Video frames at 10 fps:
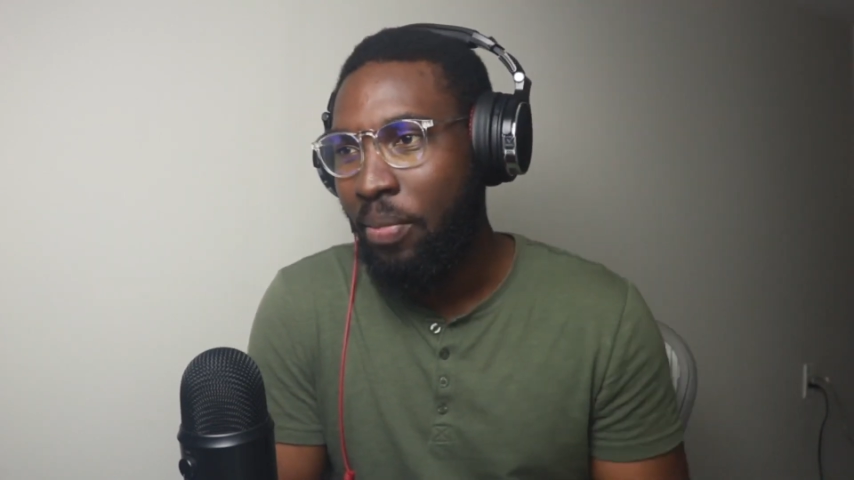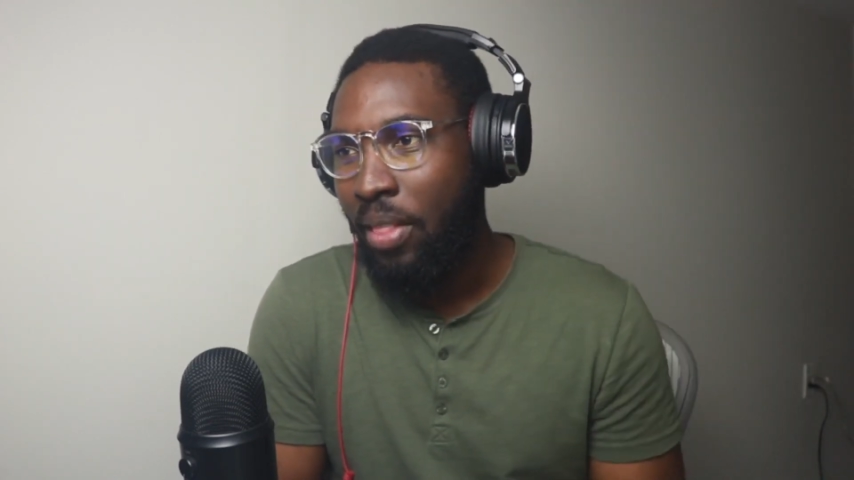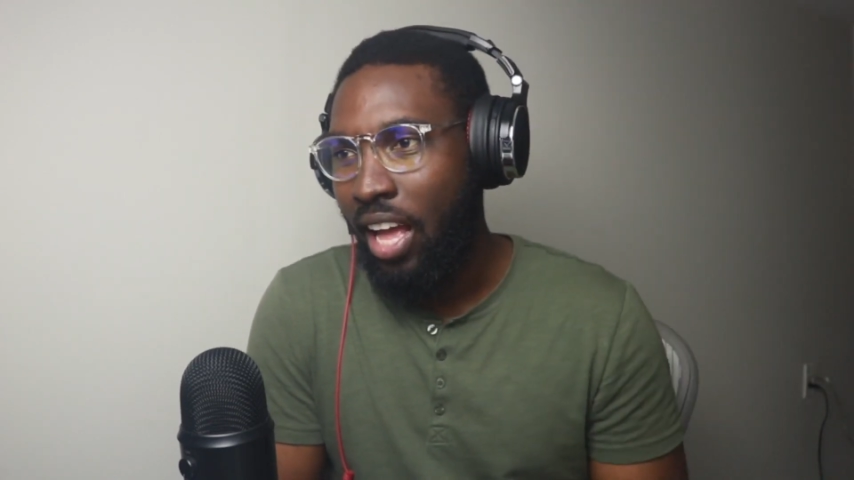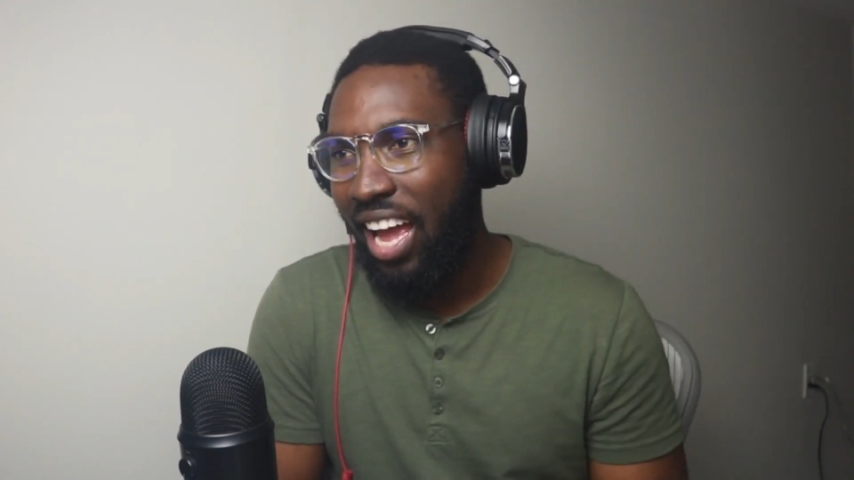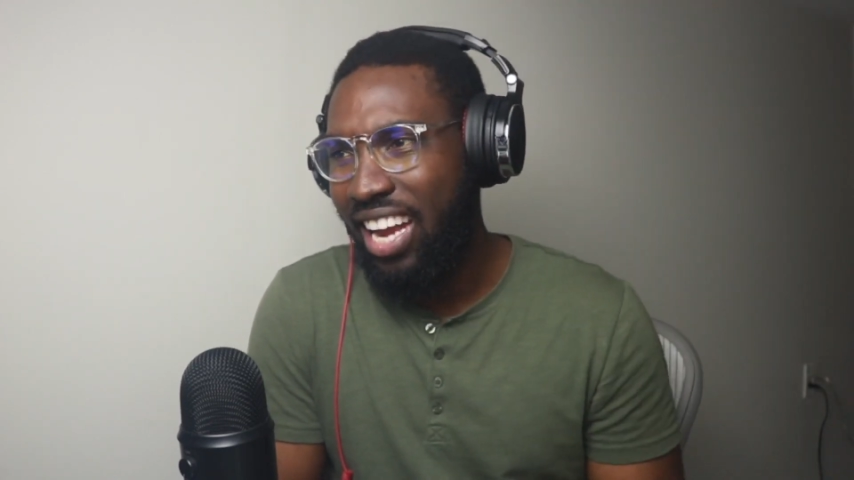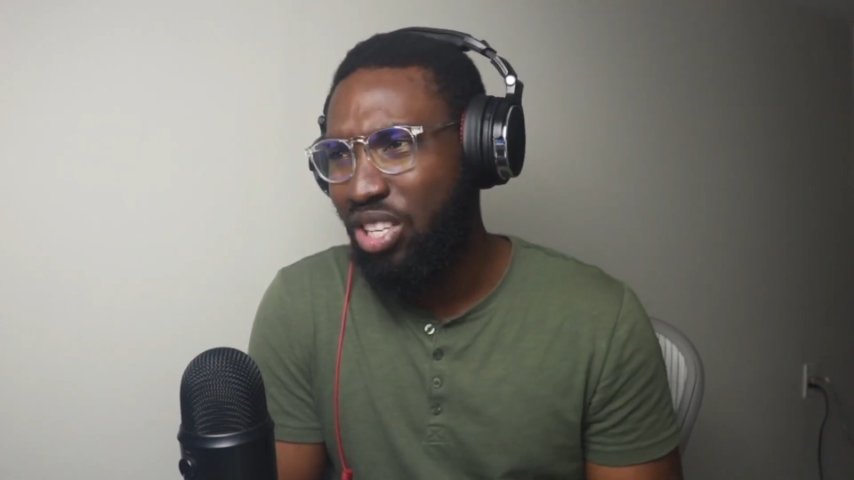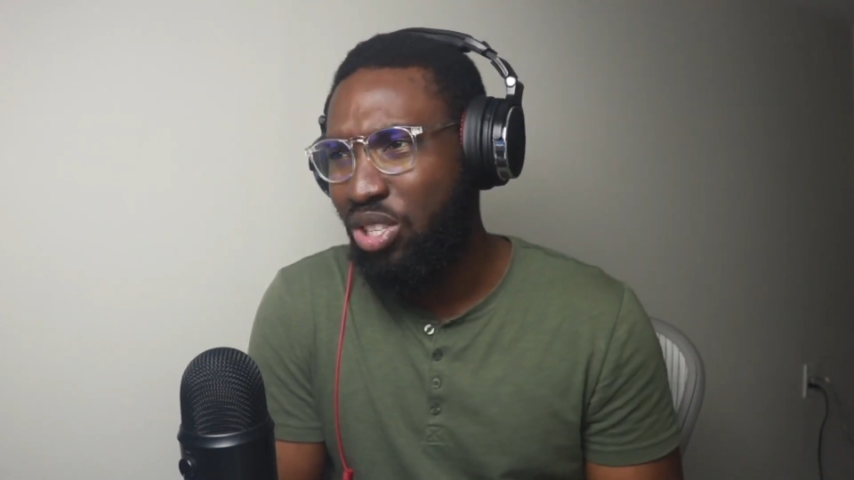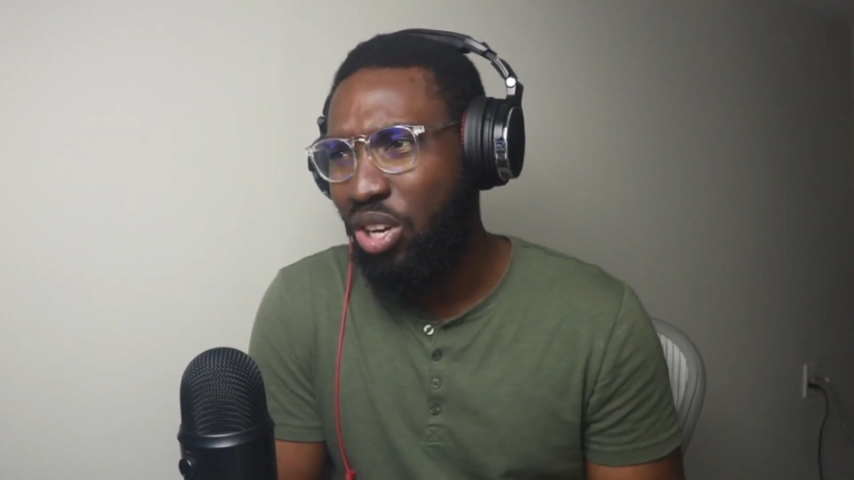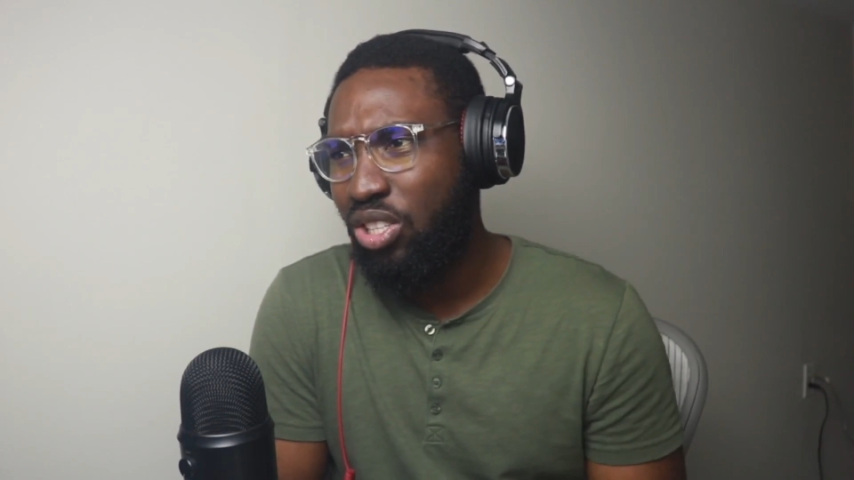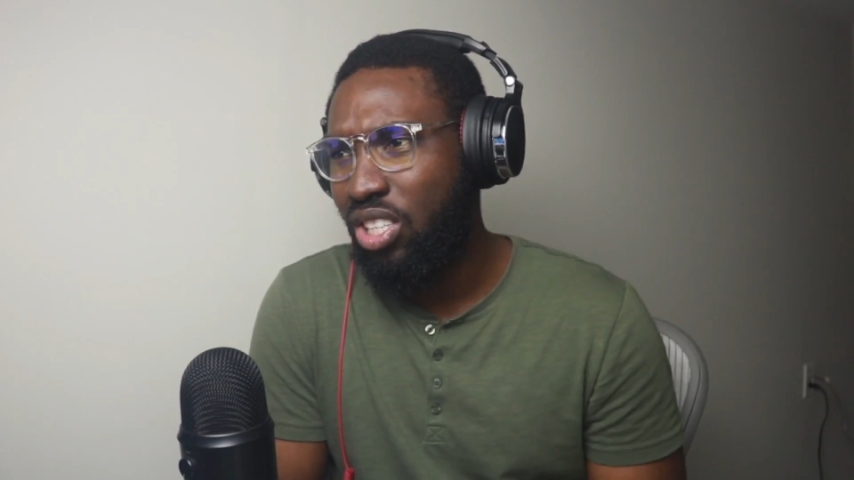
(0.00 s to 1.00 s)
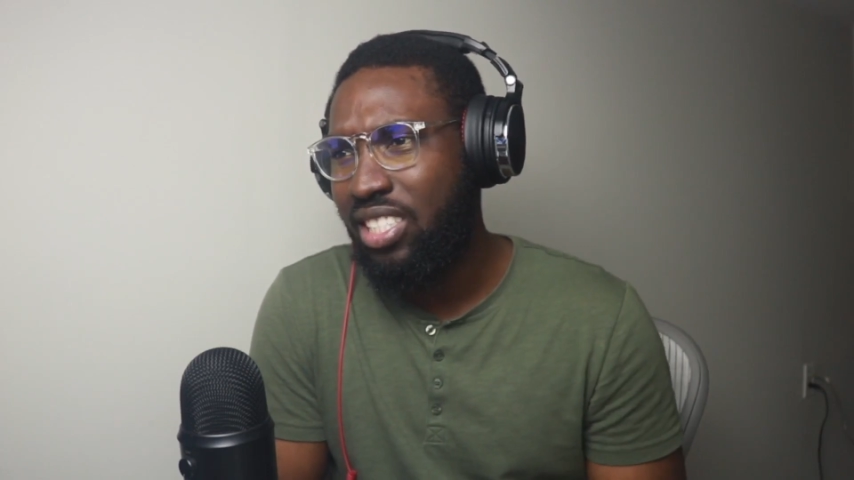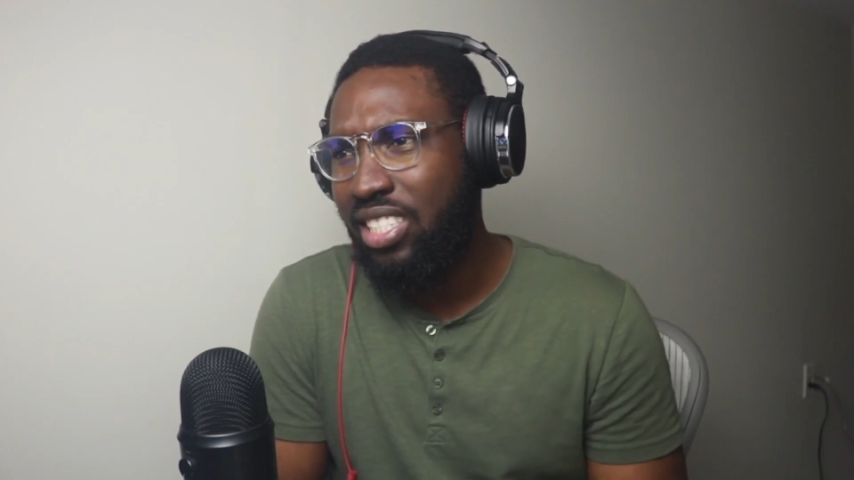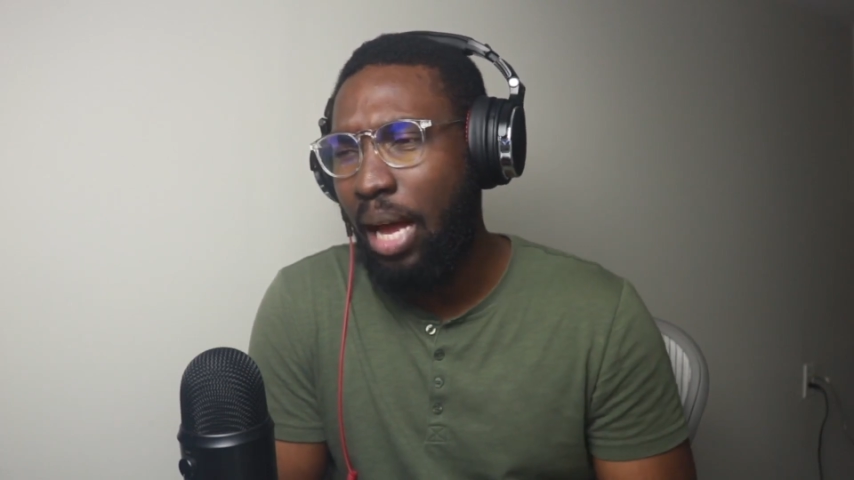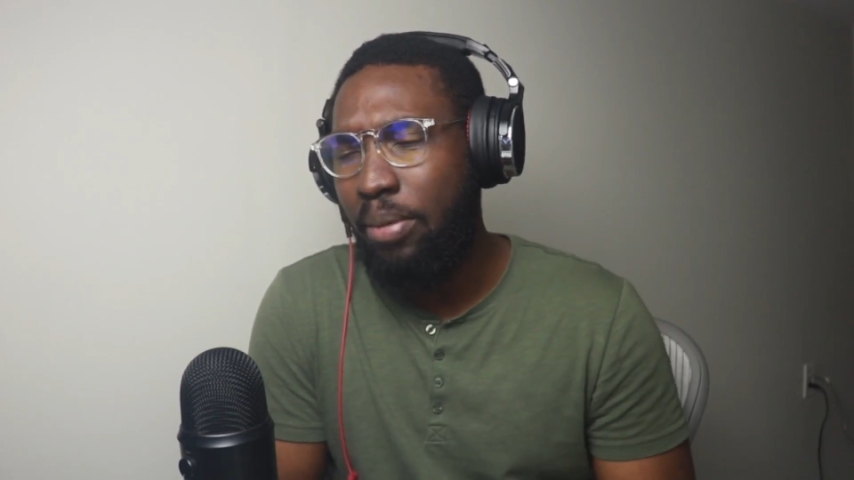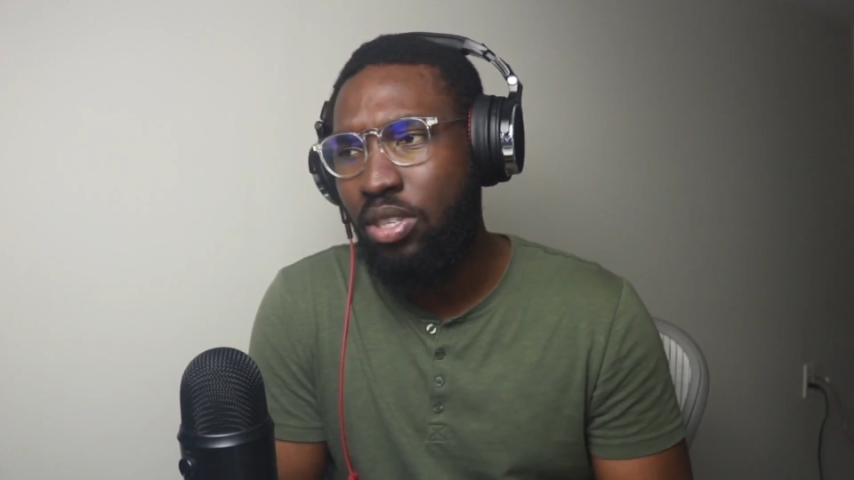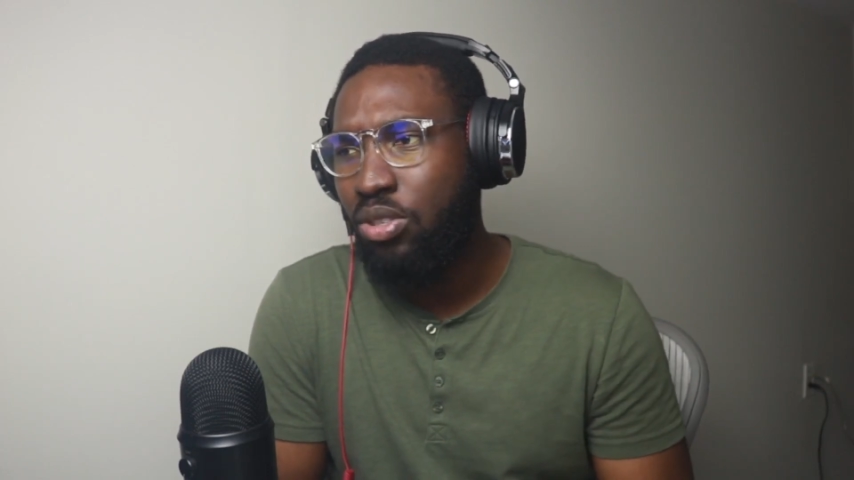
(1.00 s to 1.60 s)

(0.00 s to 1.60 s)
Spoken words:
And the song just taps